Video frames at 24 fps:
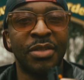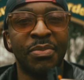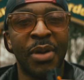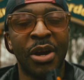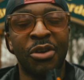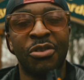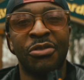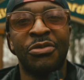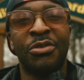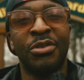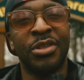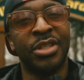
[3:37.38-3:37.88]

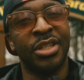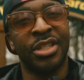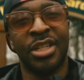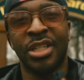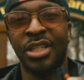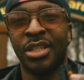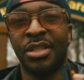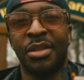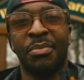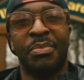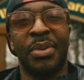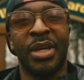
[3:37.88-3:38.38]
microphones are
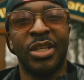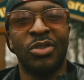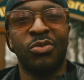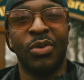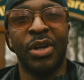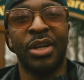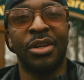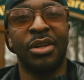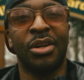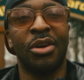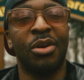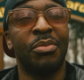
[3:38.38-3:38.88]
just the best way
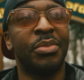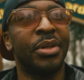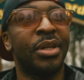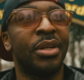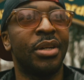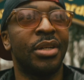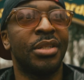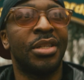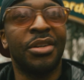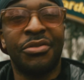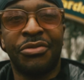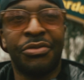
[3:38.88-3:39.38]
to go
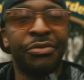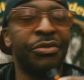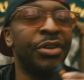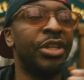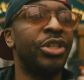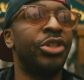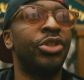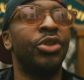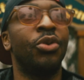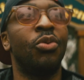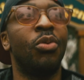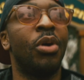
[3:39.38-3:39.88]
because it
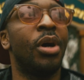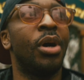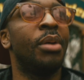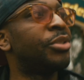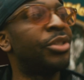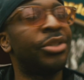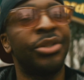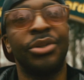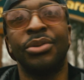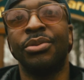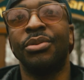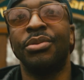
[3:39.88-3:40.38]
frees you up
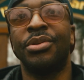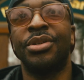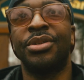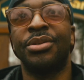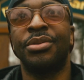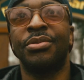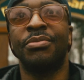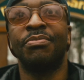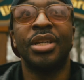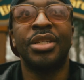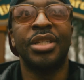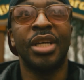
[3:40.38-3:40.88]
to
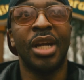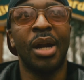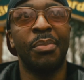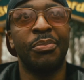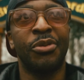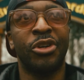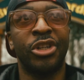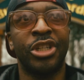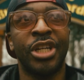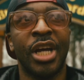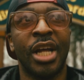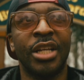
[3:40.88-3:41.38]
set up
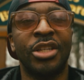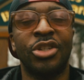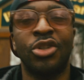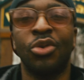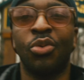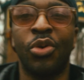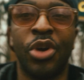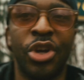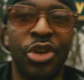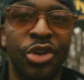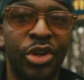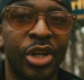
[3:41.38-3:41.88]
your shots to
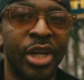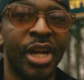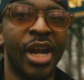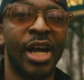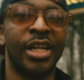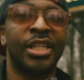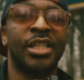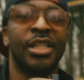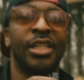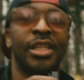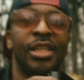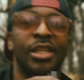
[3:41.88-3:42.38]
where you could
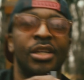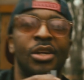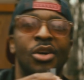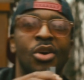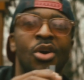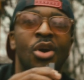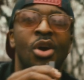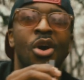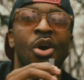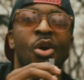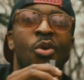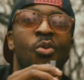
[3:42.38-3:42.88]
actually
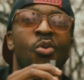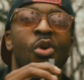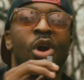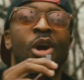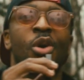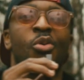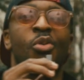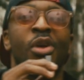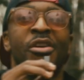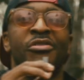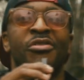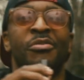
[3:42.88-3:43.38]
walk
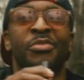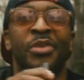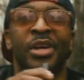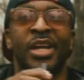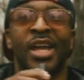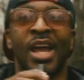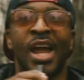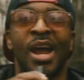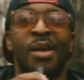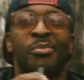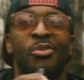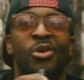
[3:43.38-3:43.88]
away from the
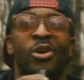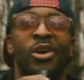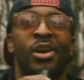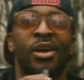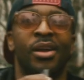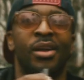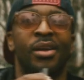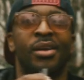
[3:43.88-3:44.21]
camera